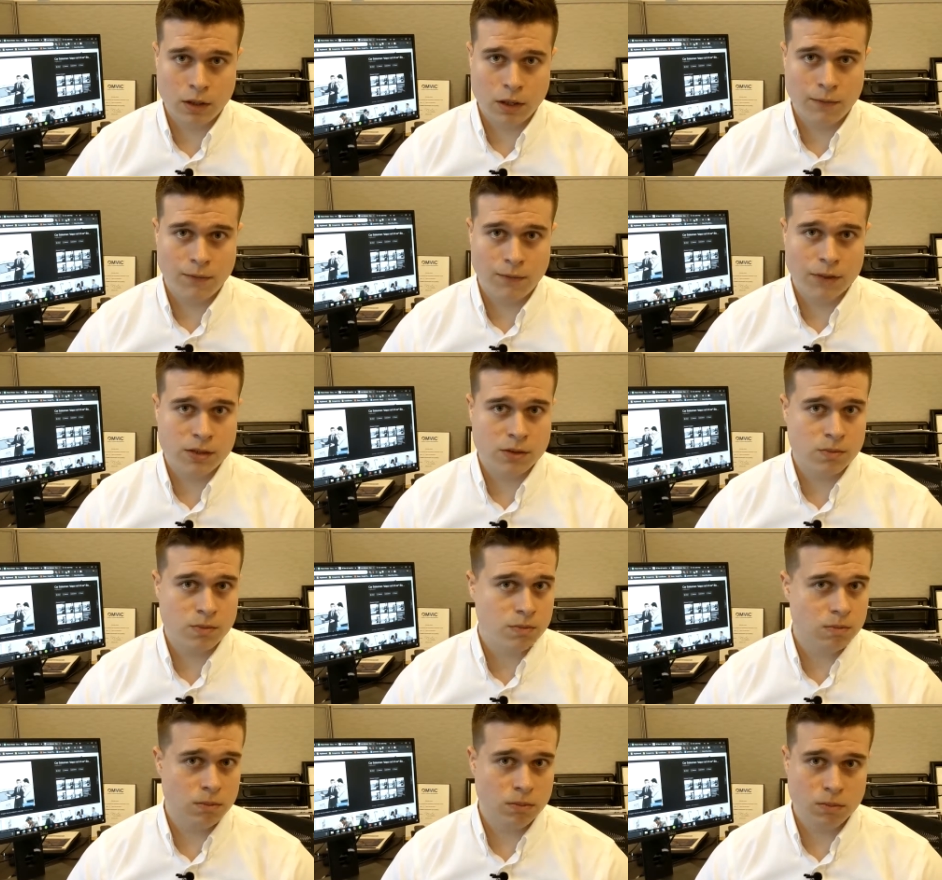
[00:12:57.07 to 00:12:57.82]
If
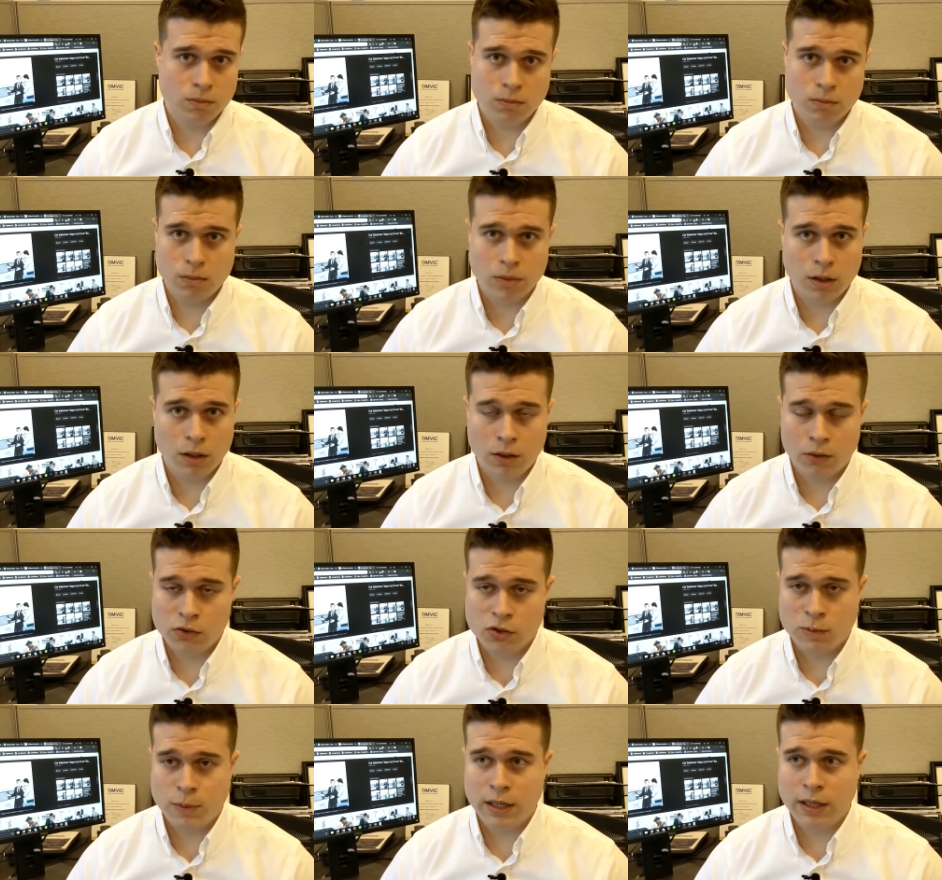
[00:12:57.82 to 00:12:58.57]
it's
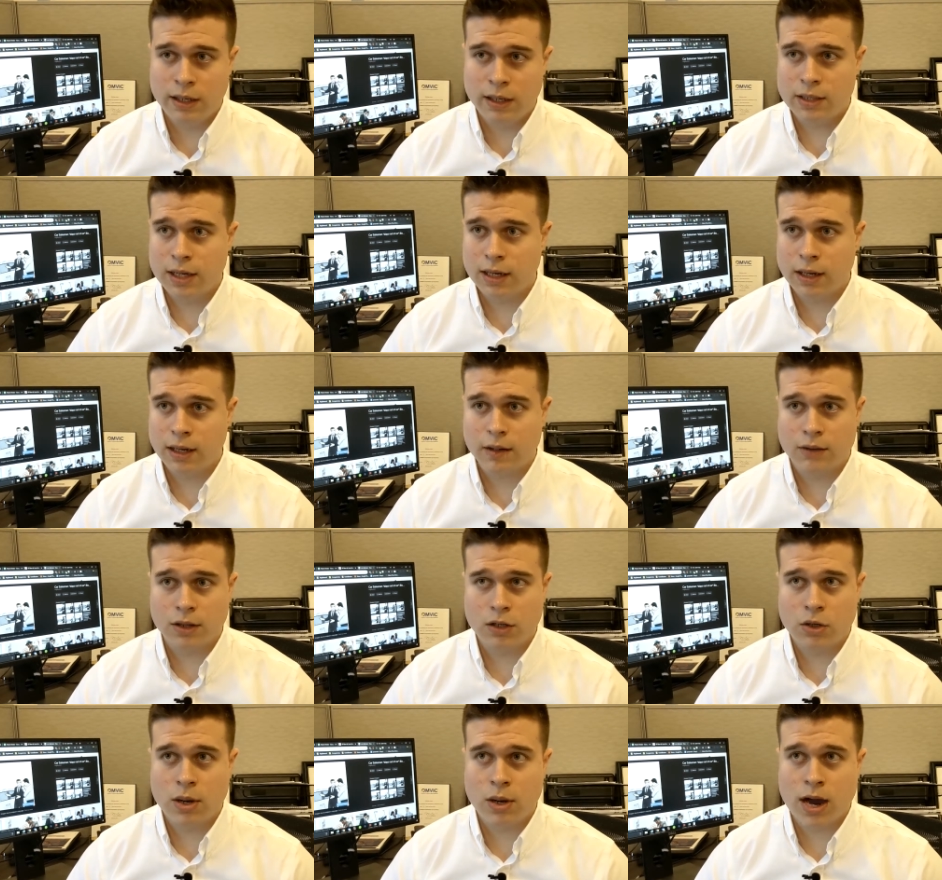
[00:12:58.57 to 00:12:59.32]
a speeding
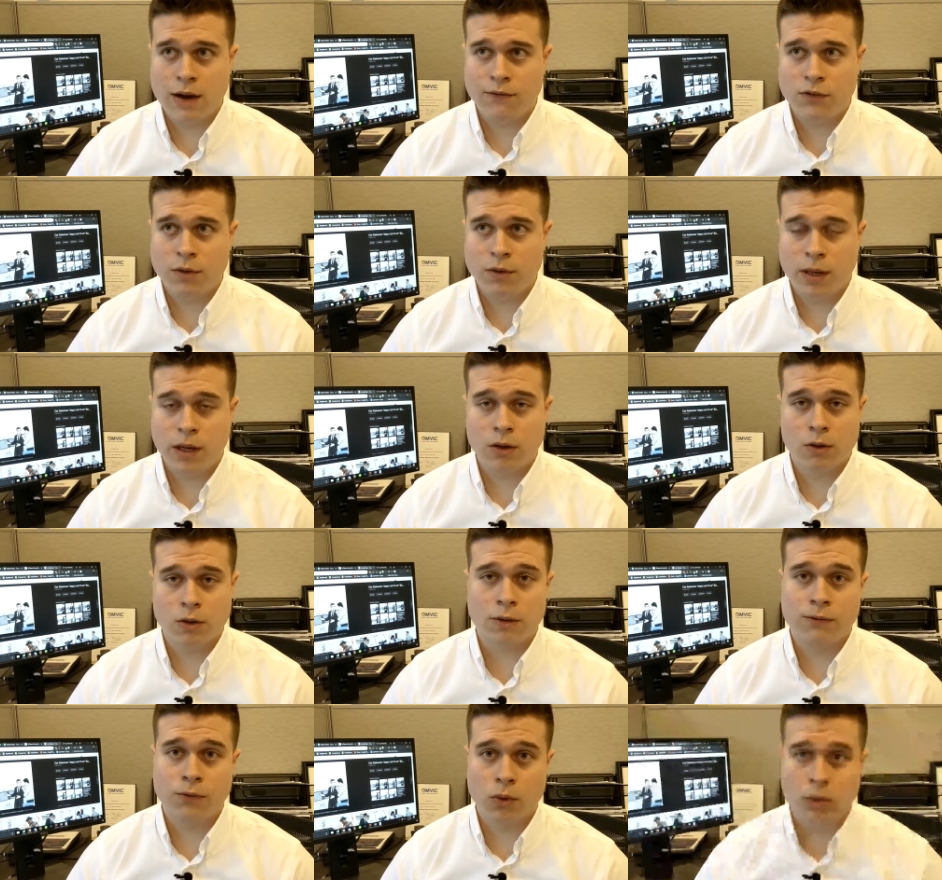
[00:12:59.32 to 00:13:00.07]
ticket that you have to pay
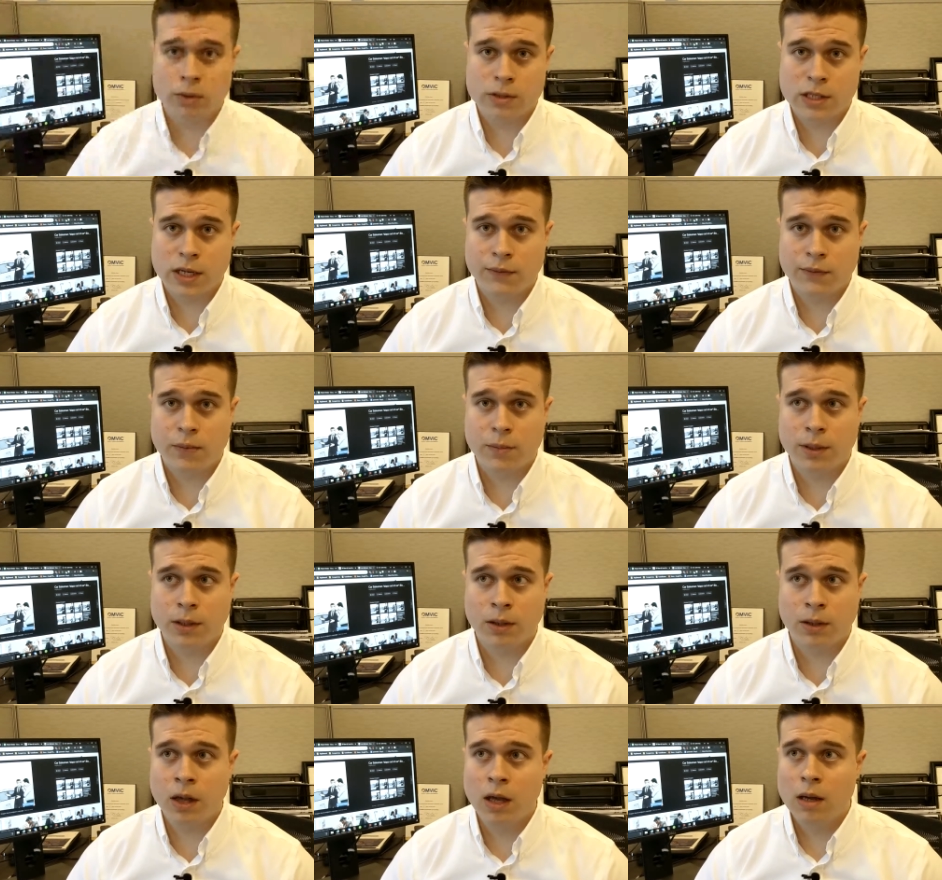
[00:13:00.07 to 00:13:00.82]
or a 407
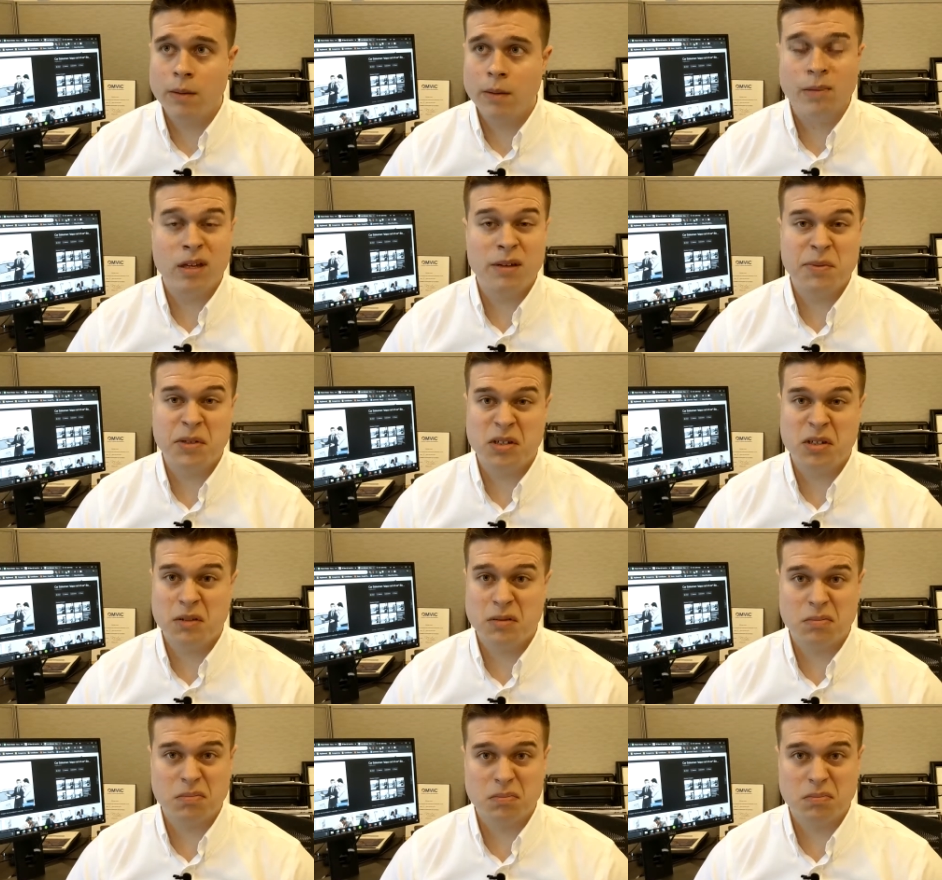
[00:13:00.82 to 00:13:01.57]
bill, maybe
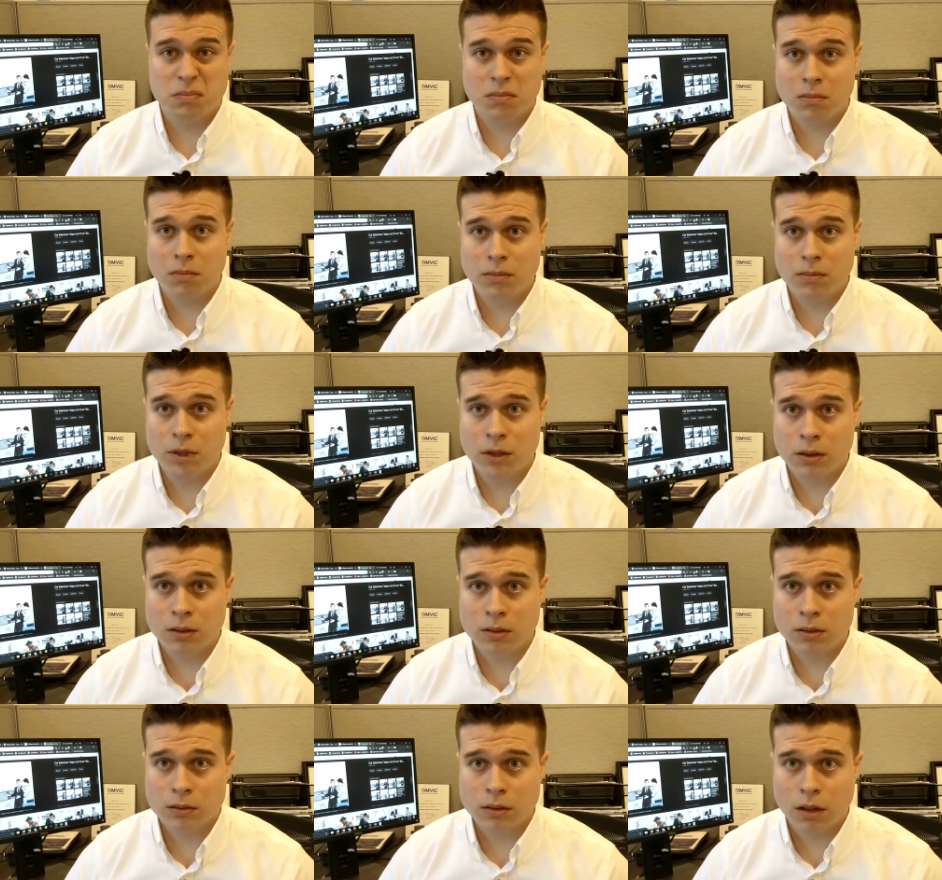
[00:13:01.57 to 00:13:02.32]
your
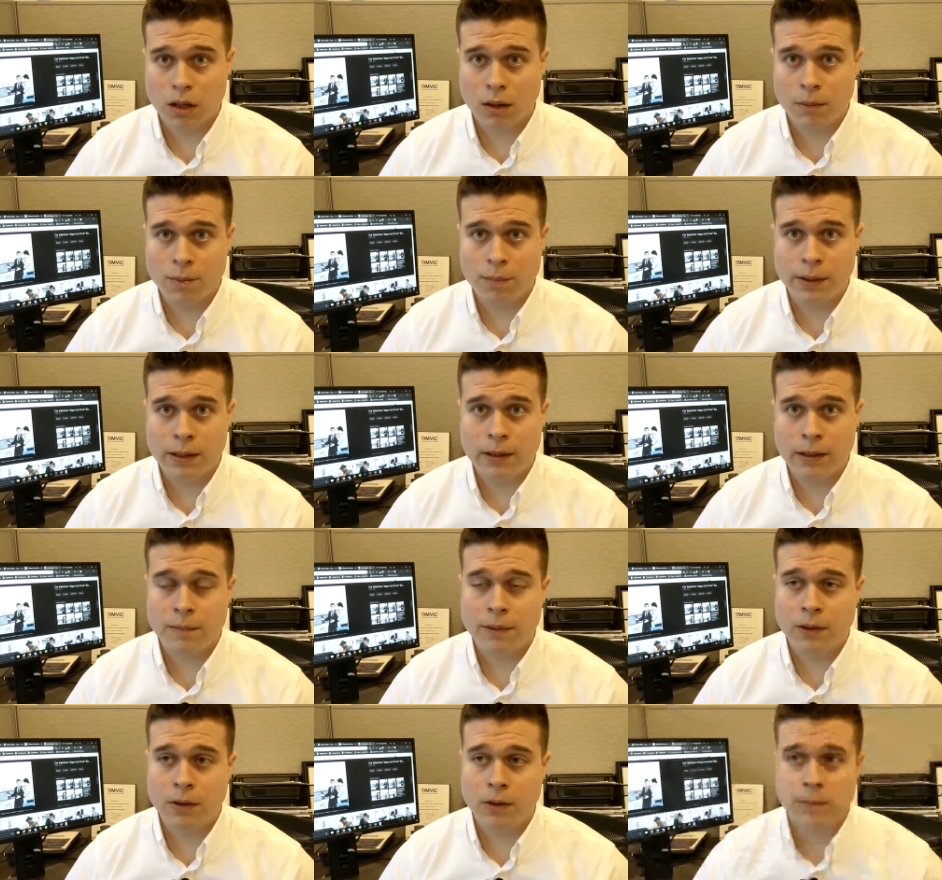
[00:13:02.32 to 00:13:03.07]

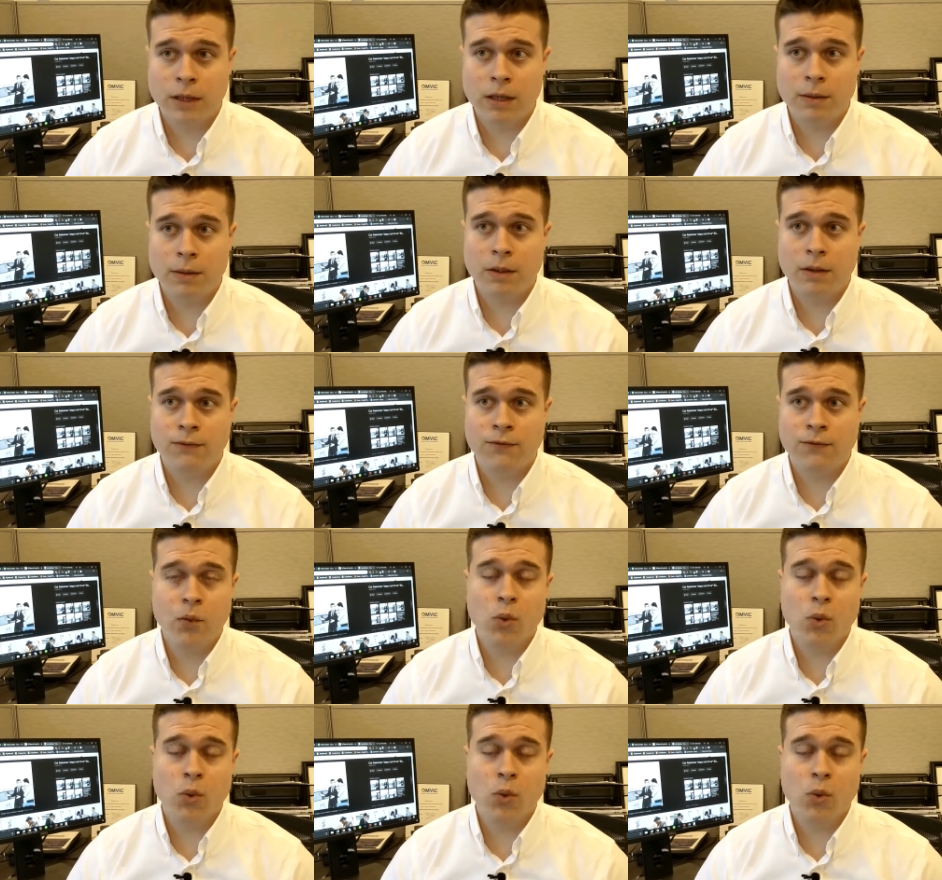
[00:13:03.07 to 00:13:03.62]
unpaid bill may be